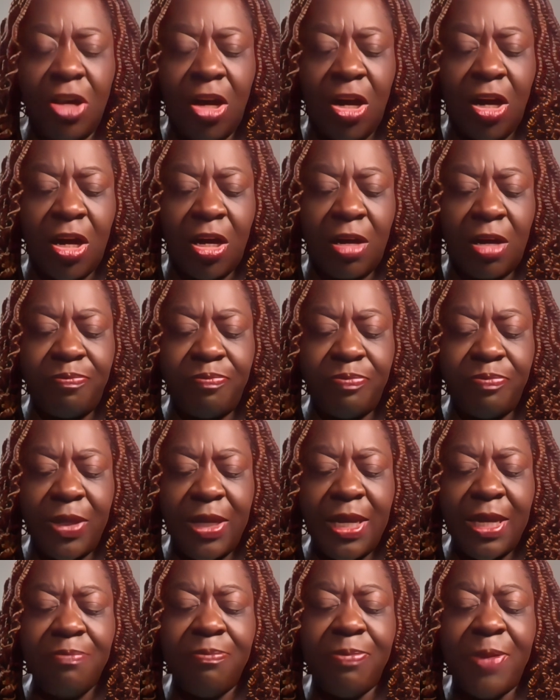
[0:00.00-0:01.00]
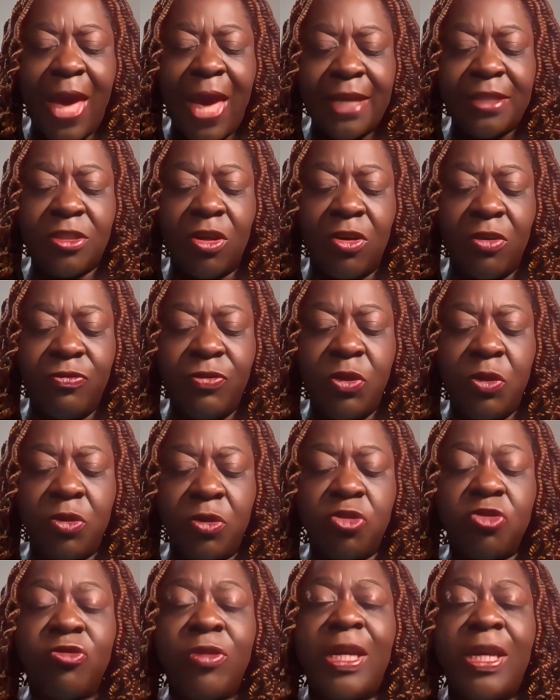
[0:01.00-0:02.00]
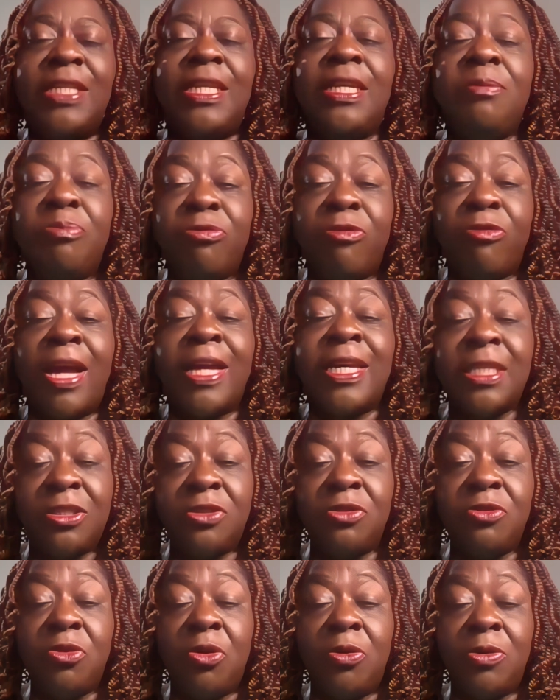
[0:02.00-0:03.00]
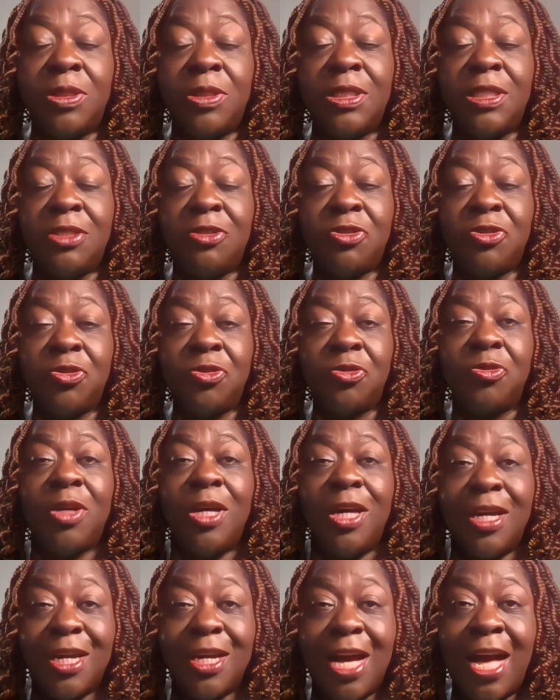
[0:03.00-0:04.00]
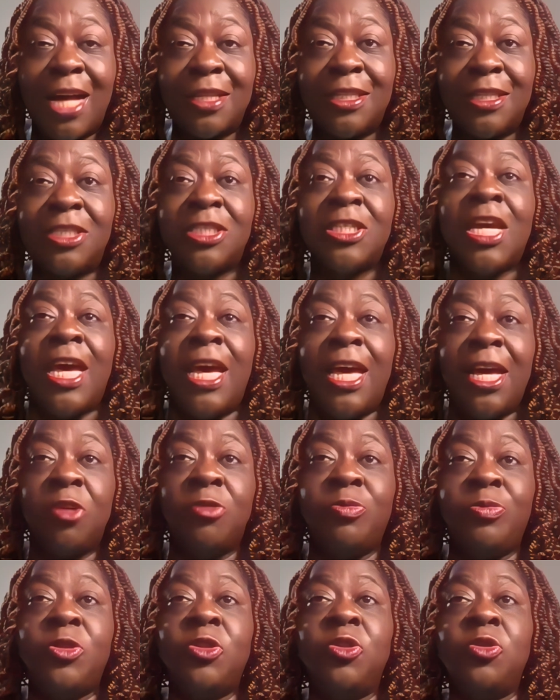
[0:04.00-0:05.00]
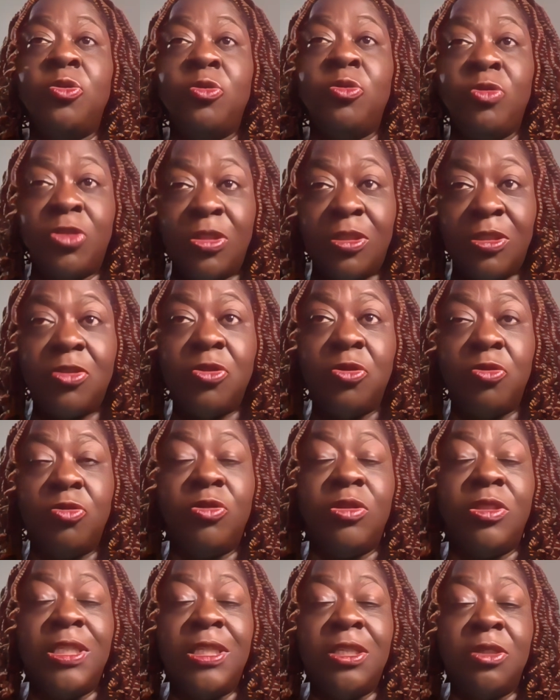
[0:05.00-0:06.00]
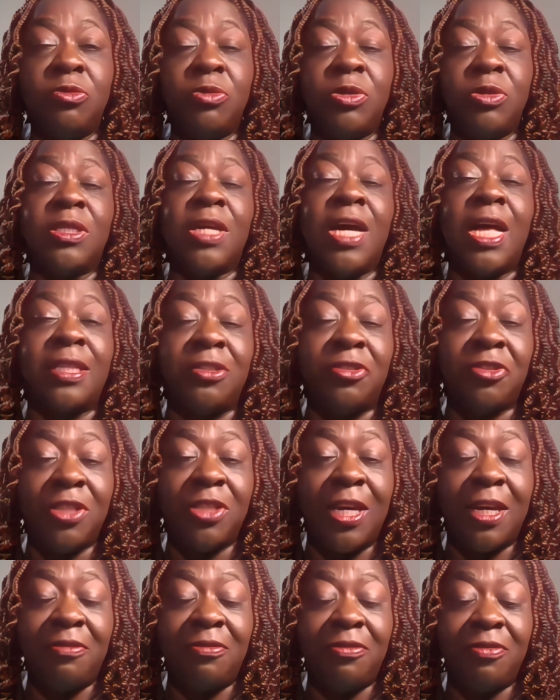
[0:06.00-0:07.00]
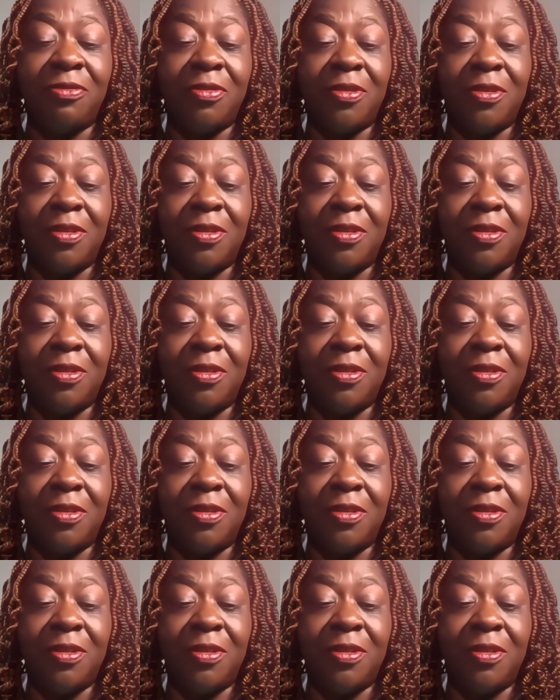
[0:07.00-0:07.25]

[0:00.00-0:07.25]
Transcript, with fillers: um, impact of your training prior to going into college helped you to deal with college life?